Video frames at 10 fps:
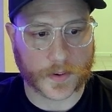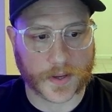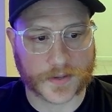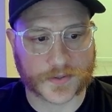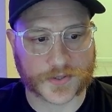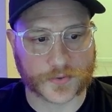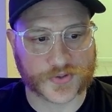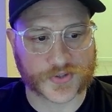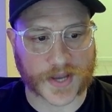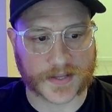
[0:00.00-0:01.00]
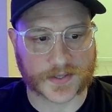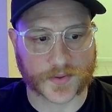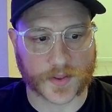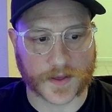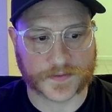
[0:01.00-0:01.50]
into sites on the
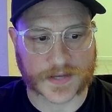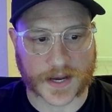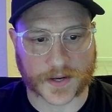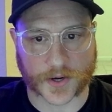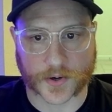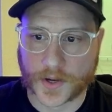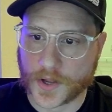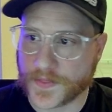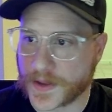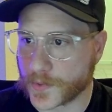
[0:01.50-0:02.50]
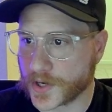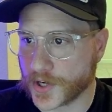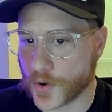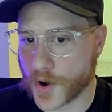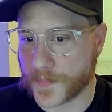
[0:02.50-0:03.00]
left side here. Then we're gonna
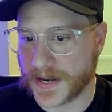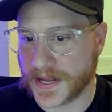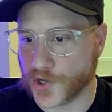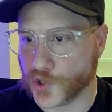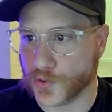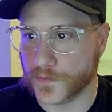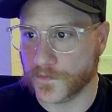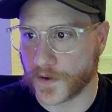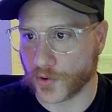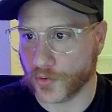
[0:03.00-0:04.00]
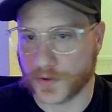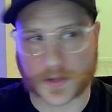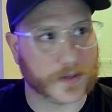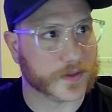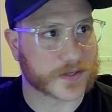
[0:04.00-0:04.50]
go up and hit new funnel
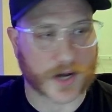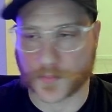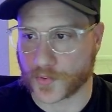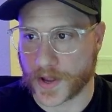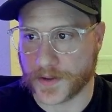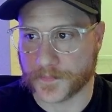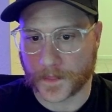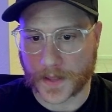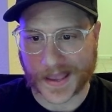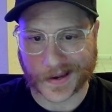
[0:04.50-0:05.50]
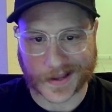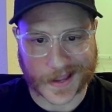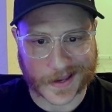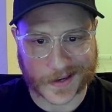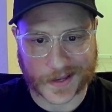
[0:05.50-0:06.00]
in the top right. And
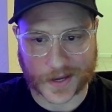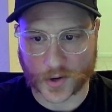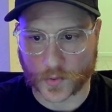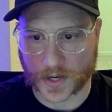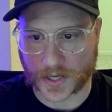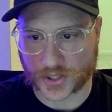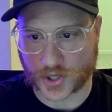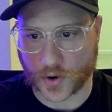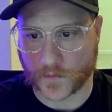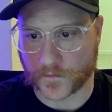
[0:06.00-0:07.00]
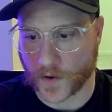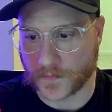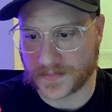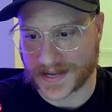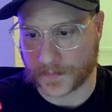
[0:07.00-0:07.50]
in here, we're gonna just go from
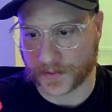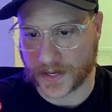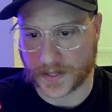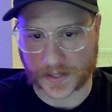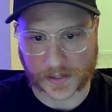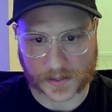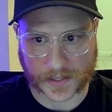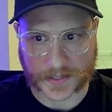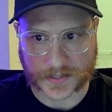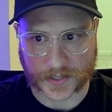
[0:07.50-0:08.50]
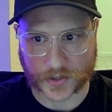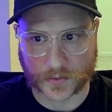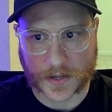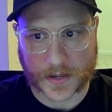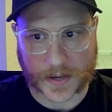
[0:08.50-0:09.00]
template, click continue.
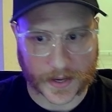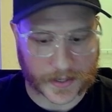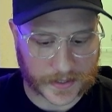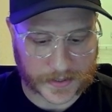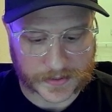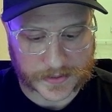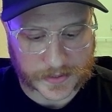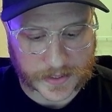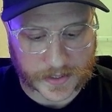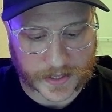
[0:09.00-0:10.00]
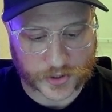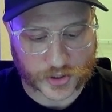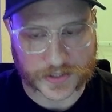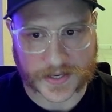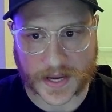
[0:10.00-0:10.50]
And his niche is
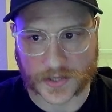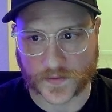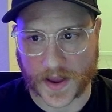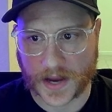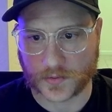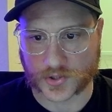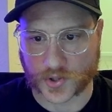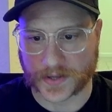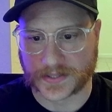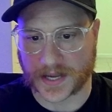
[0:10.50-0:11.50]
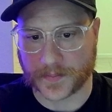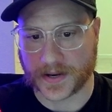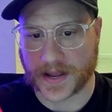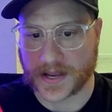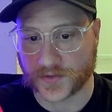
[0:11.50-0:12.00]
HVAC. We'll just go ahead and type in
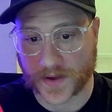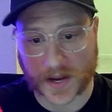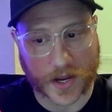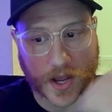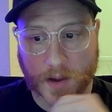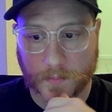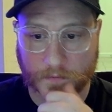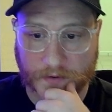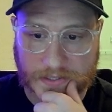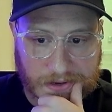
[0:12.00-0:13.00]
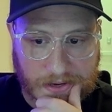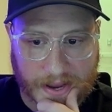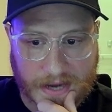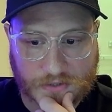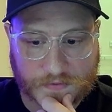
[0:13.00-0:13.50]
HVAC. Perfect.
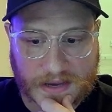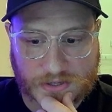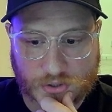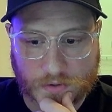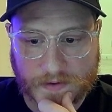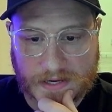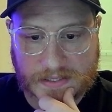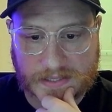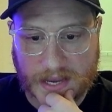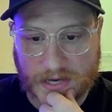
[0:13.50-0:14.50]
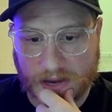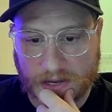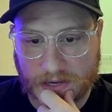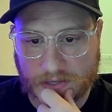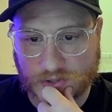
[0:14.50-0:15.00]
HVAC surveys, HVAC
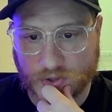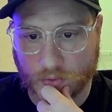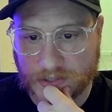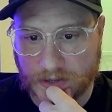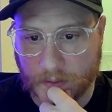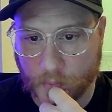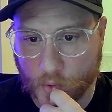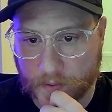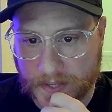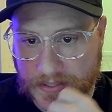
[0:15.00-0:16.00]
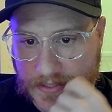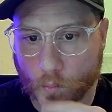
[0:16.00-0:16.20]
consultant appointment.